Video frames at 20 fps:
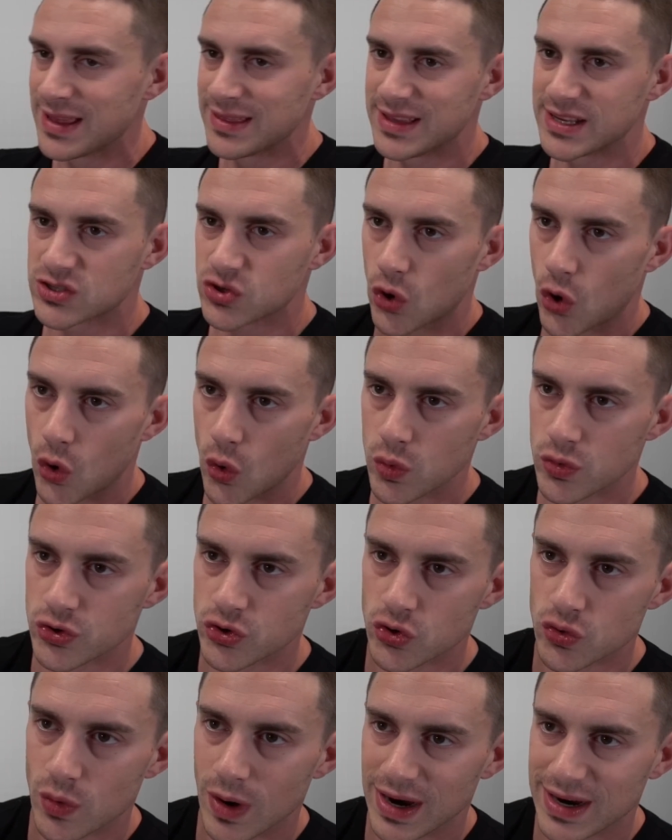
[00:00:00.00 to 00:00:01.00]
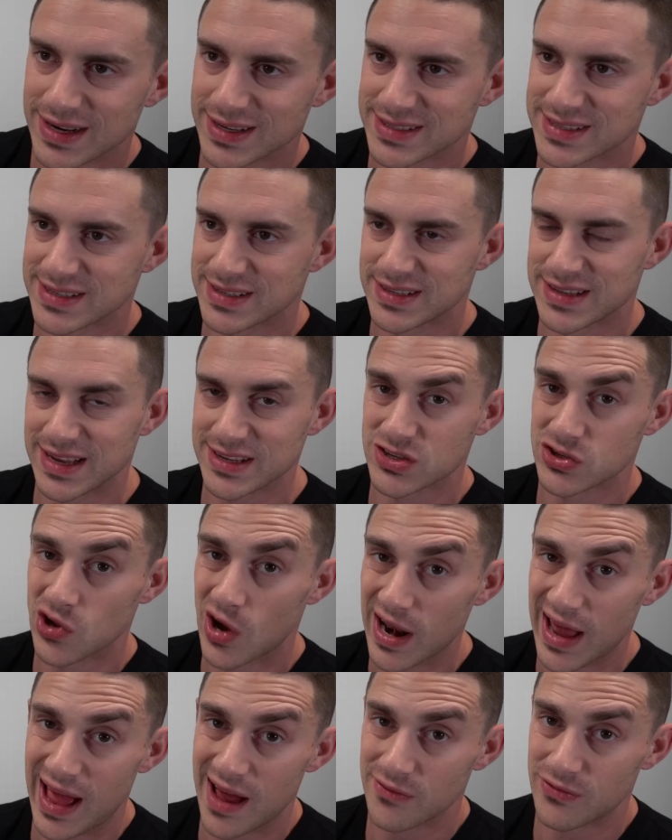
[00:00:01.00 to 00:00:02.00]
this all new Ruckus does
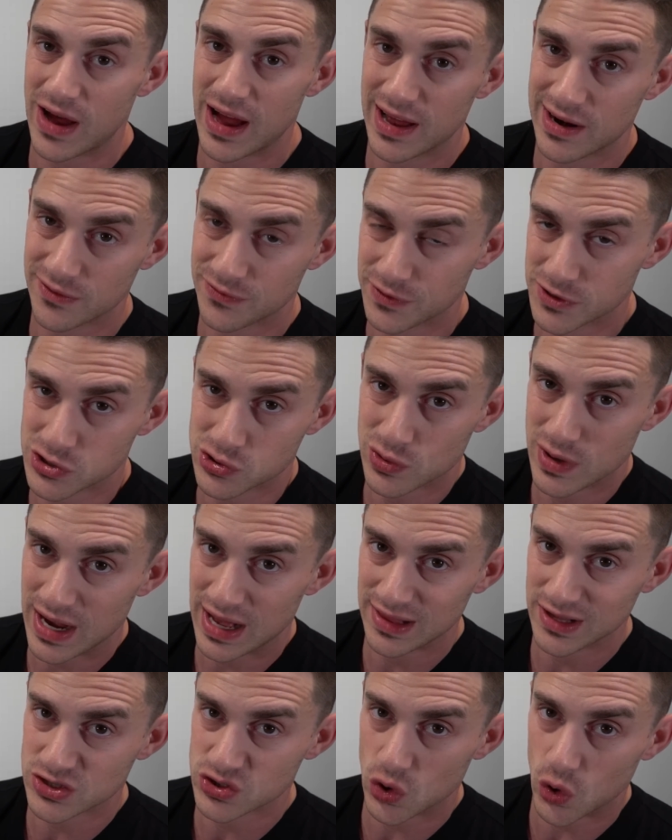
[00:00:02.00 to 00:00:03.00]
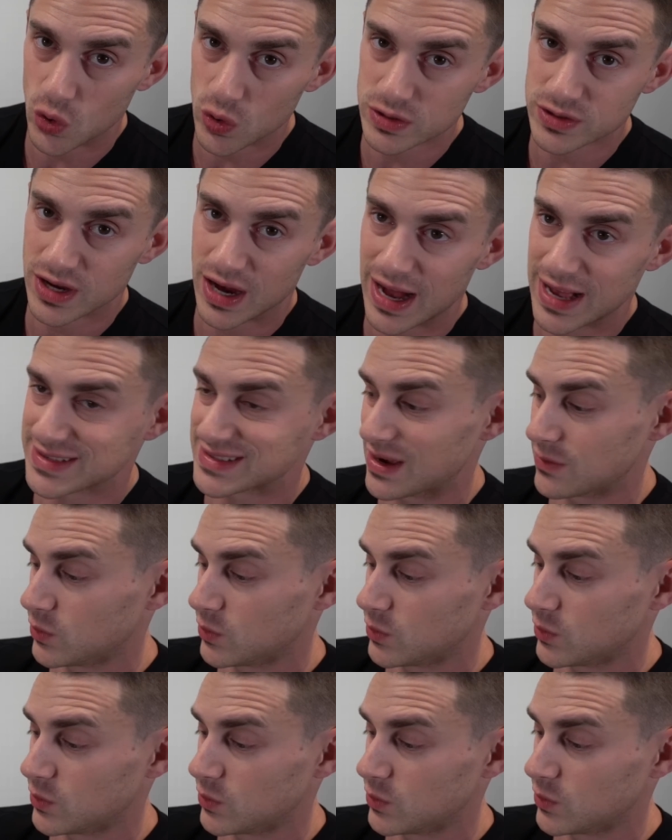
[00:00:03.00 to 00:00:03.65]
not have artificial colors or dyes,